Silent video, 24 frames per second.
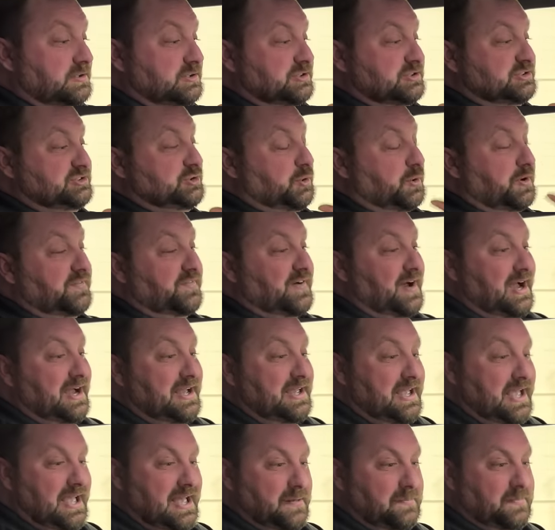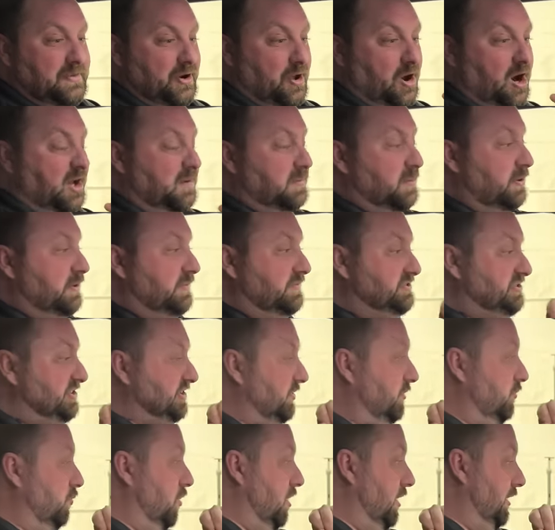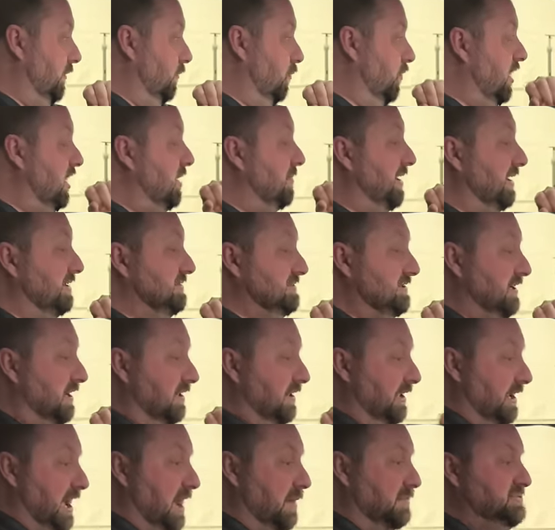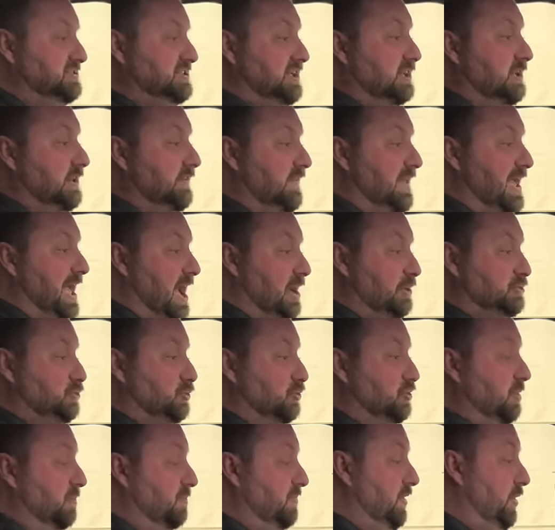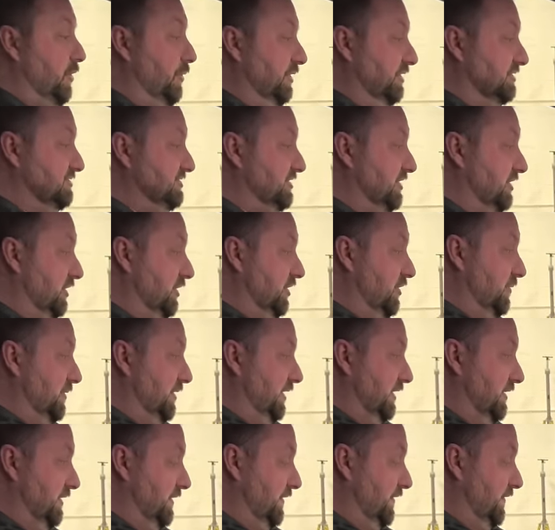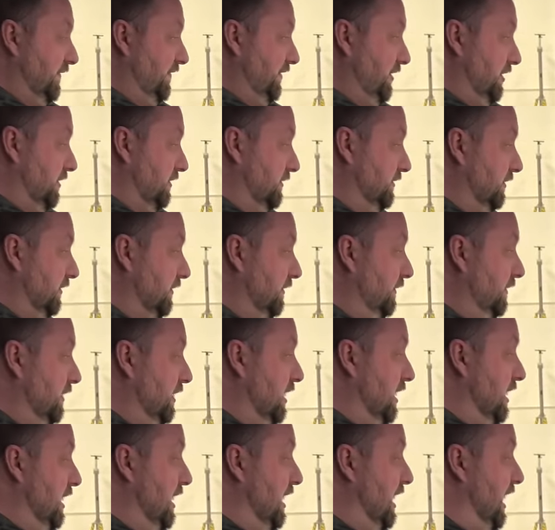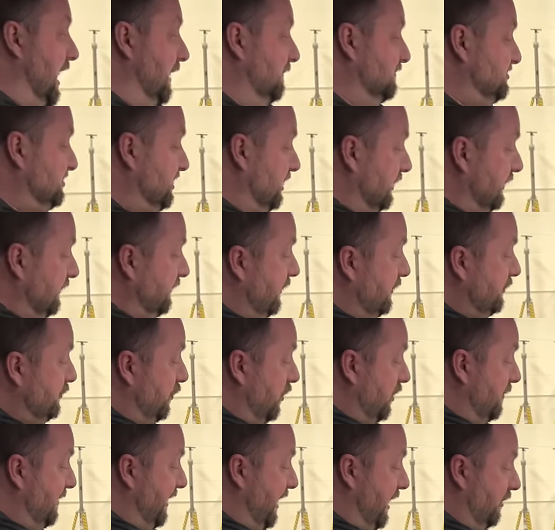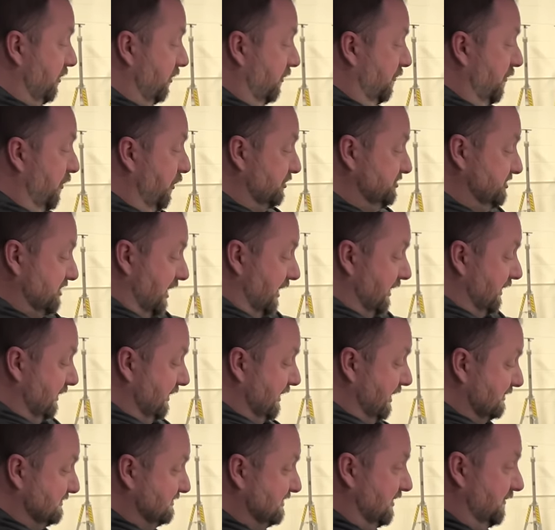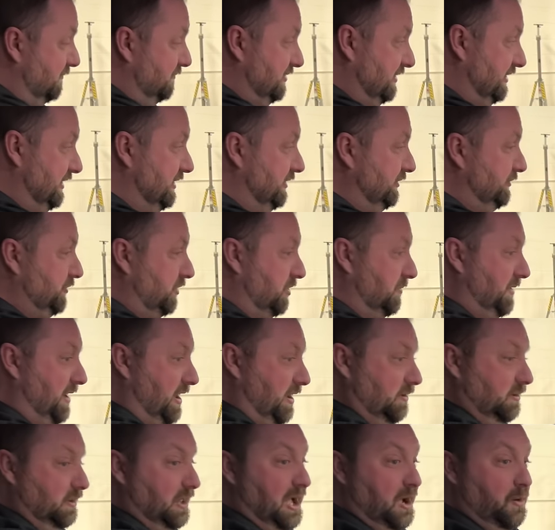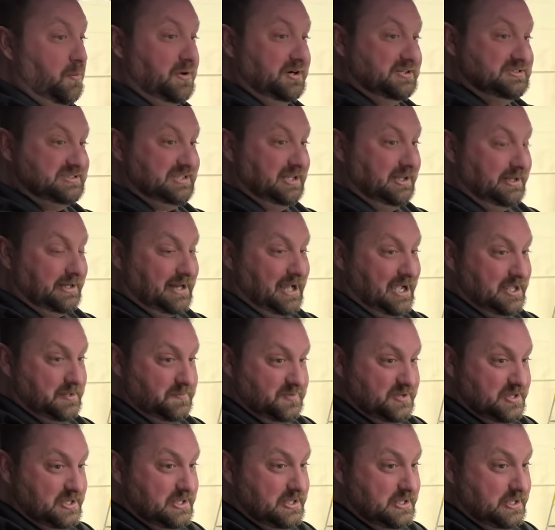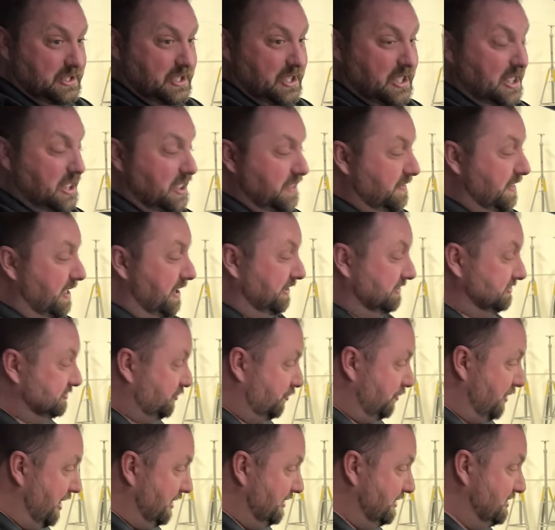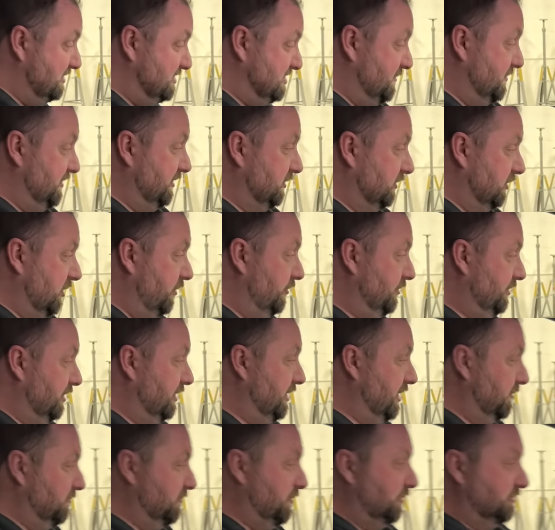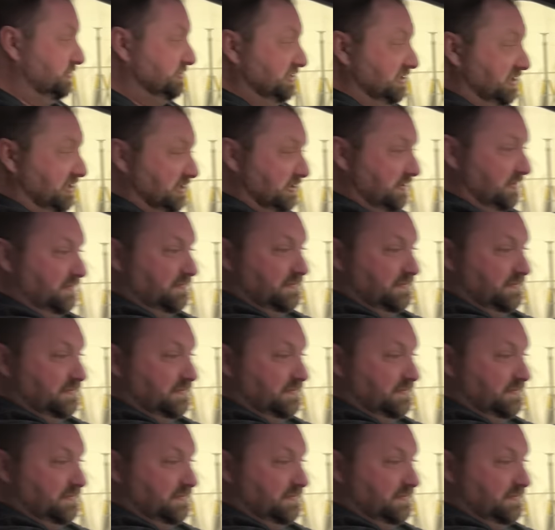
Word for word: So if I am an automotive tier one, what am I selling? I'm selling the actual components that are going into the vehicle. I'm selling the door panel, most likely as a completed door panel. I want to sell an IP that is ready to be loaded and bolted into the